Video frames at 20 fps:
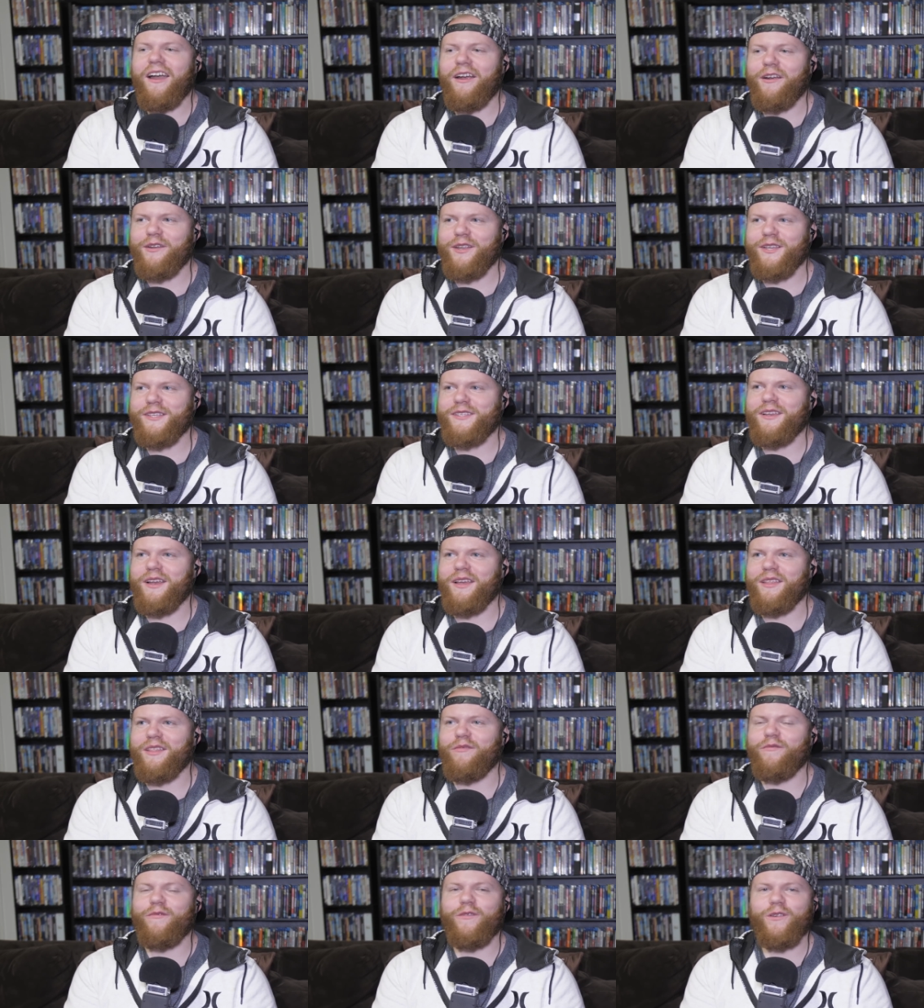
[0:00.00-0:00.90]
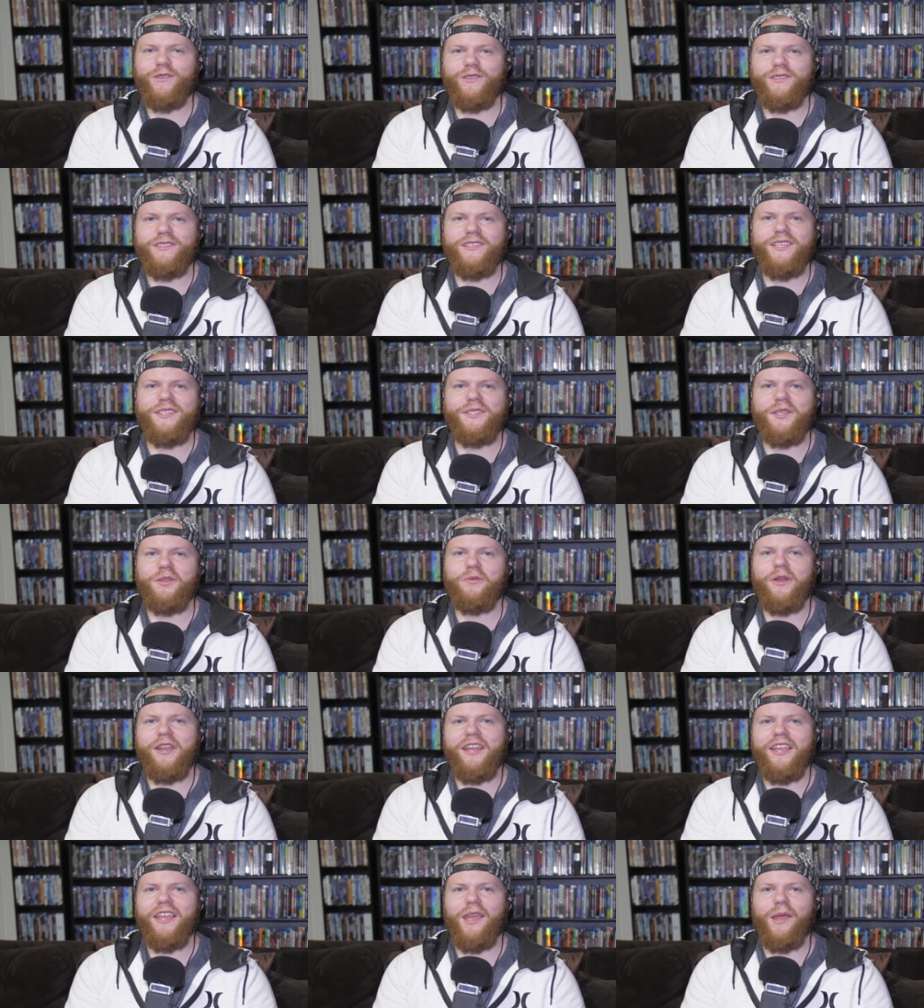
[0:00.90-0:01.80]
I already saw the first season
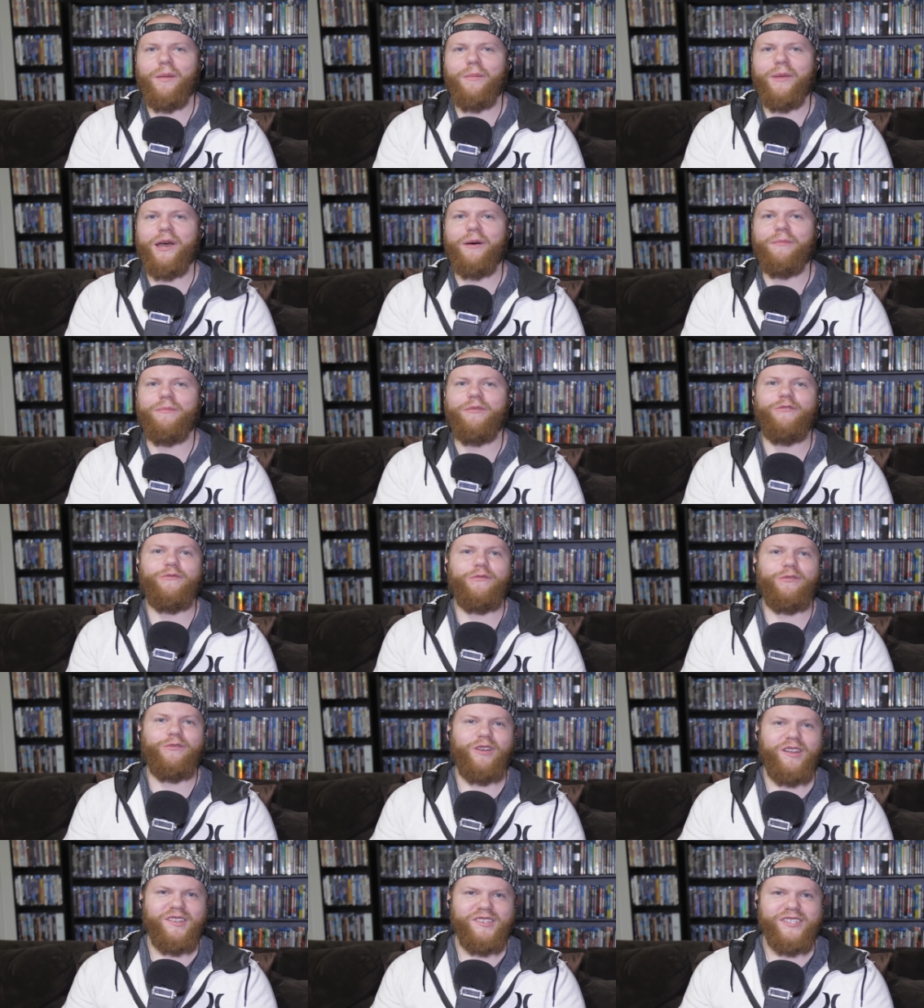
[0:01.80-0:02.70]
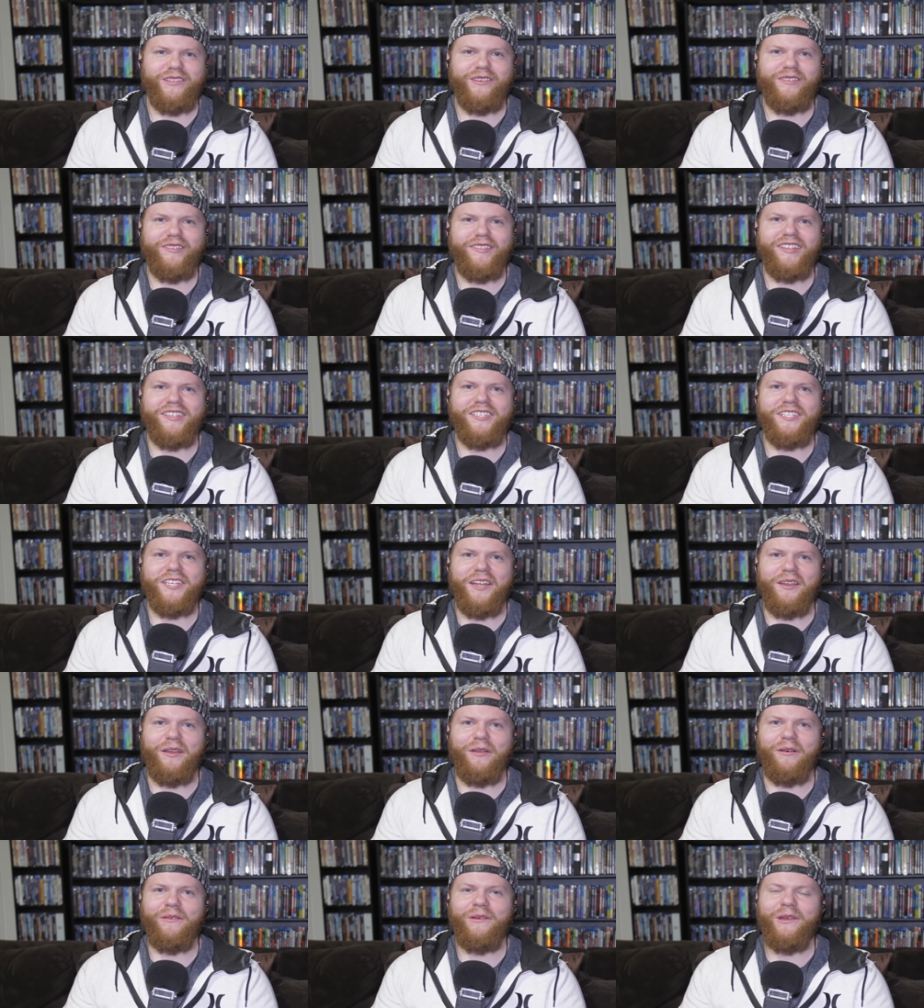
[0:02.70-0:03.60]
when it came out before I started the
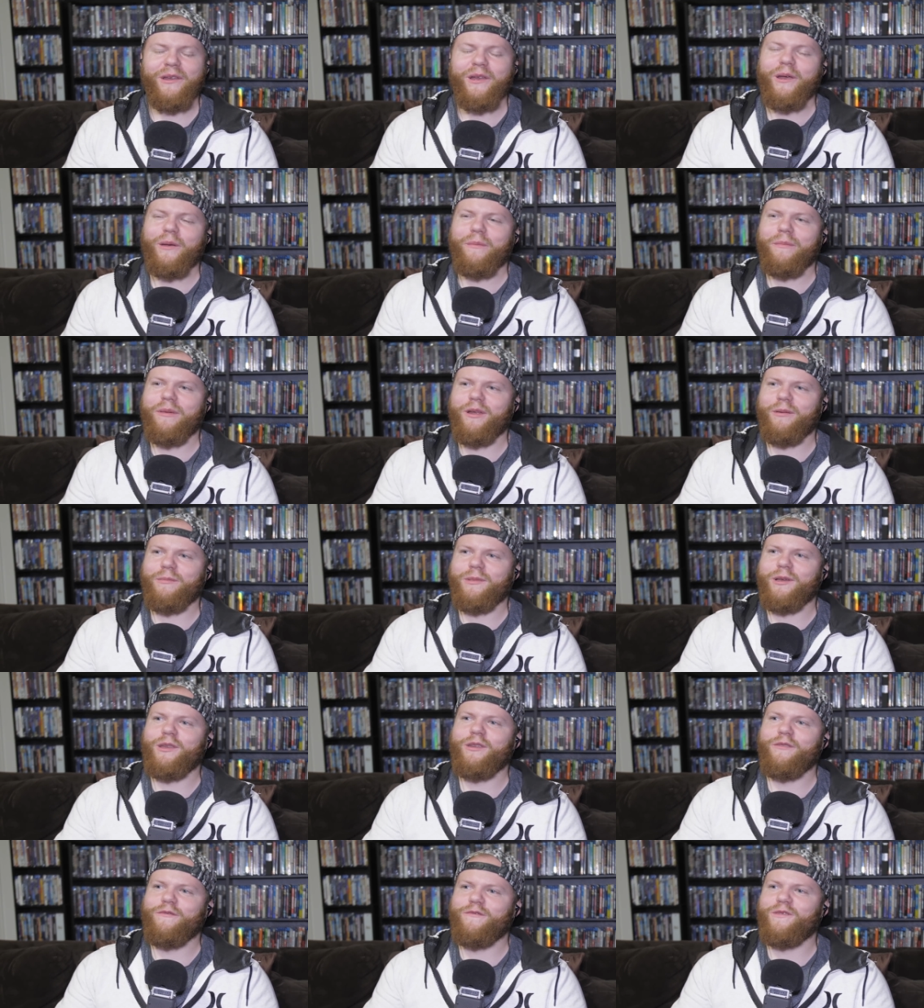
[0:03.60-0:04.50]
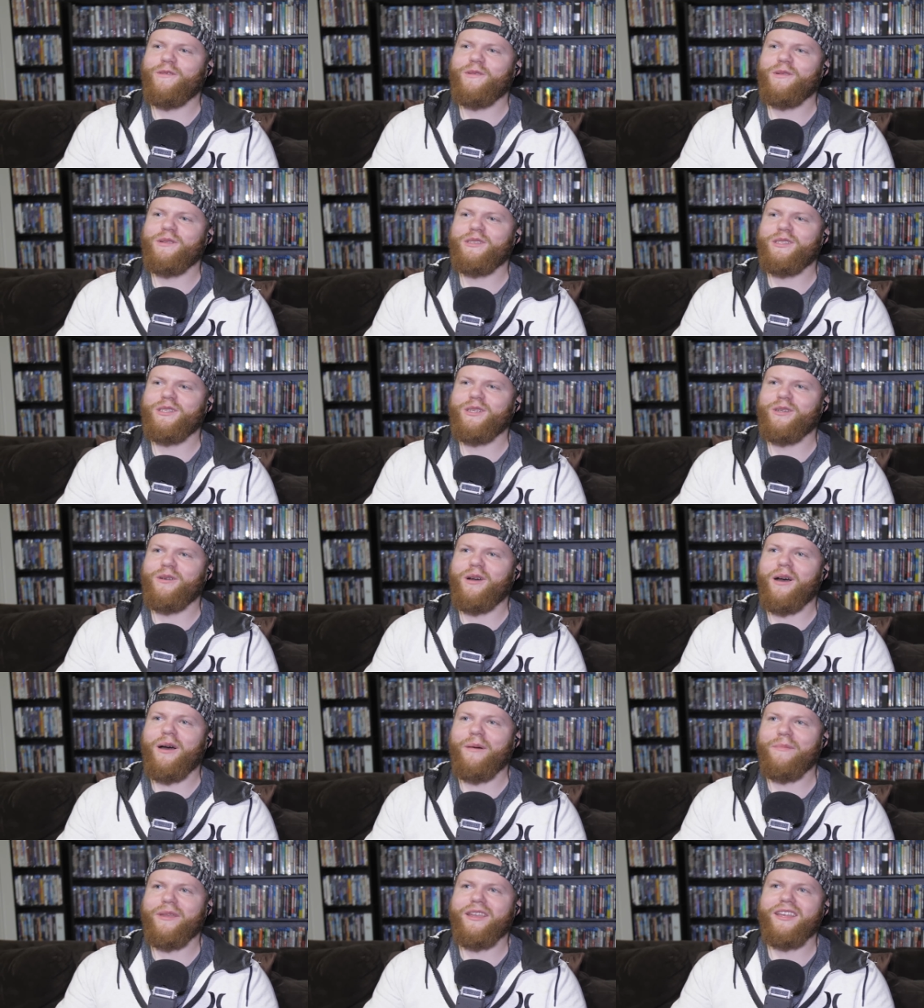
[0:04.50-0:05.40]
channel, but I'm looking forward to
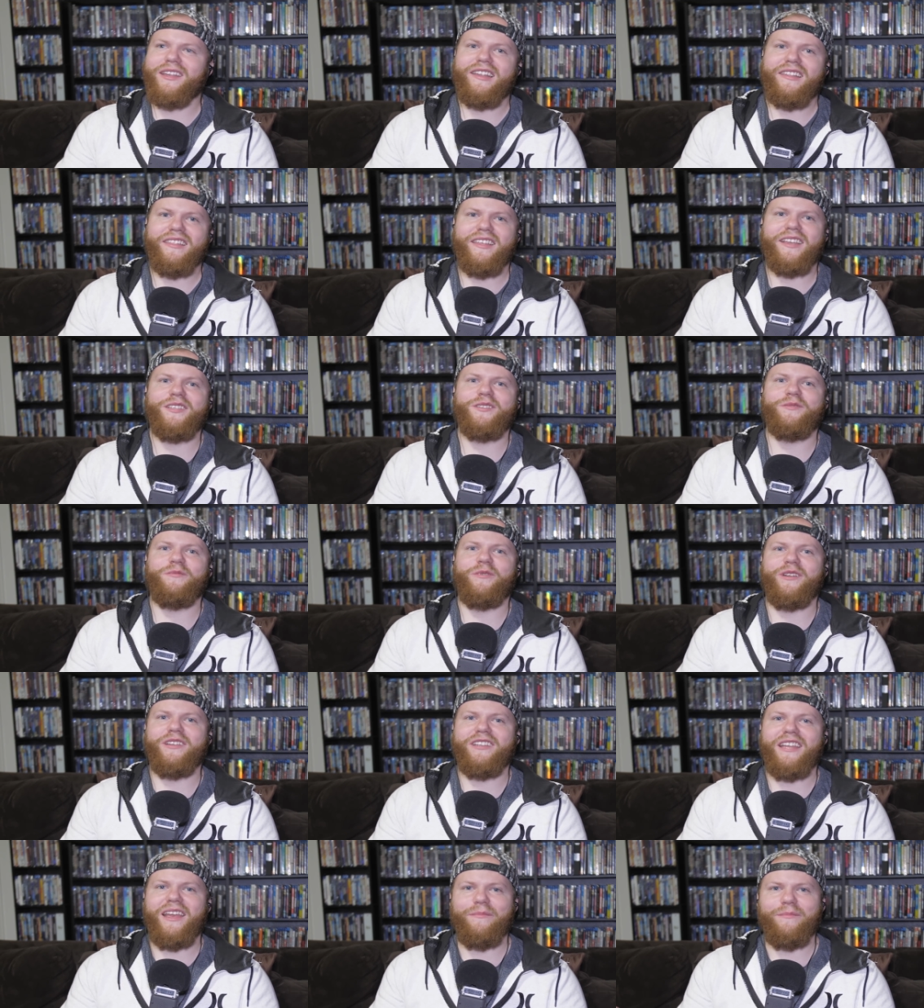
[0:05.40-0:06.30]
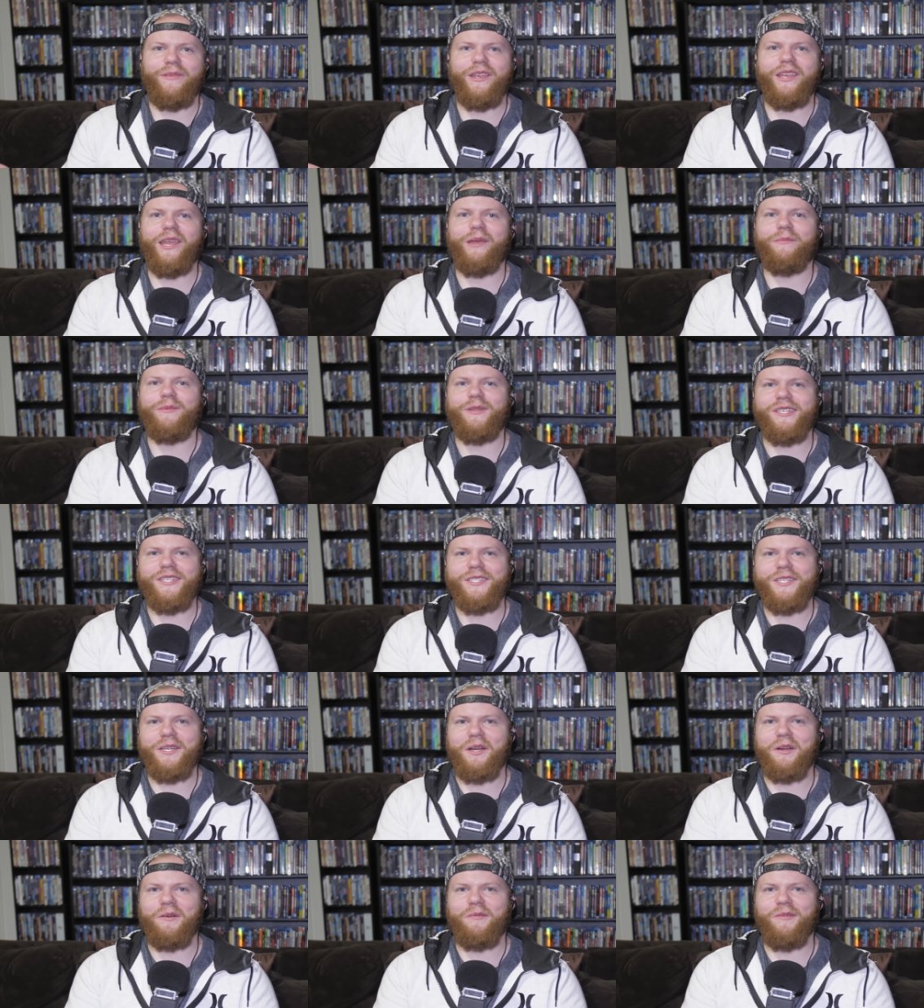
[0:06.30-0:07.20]
hopping into this one and being able to
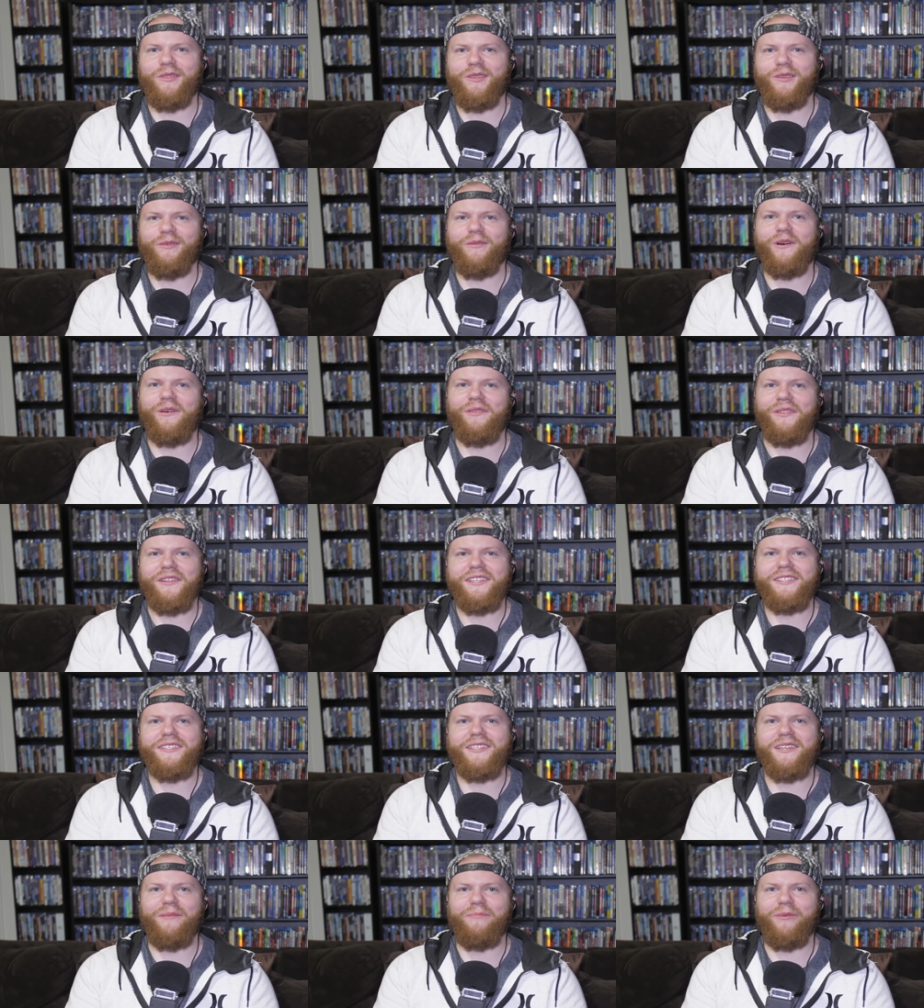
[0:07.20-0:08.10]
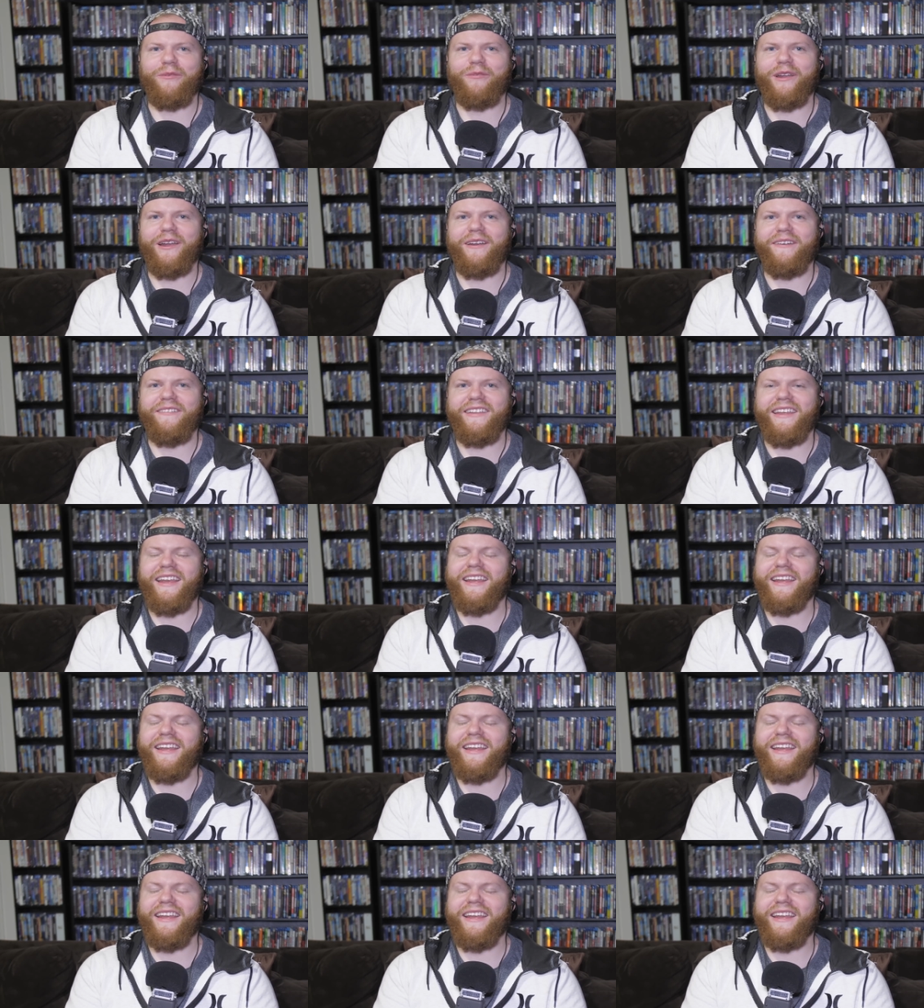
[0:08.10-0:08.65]
share it with you all this time around.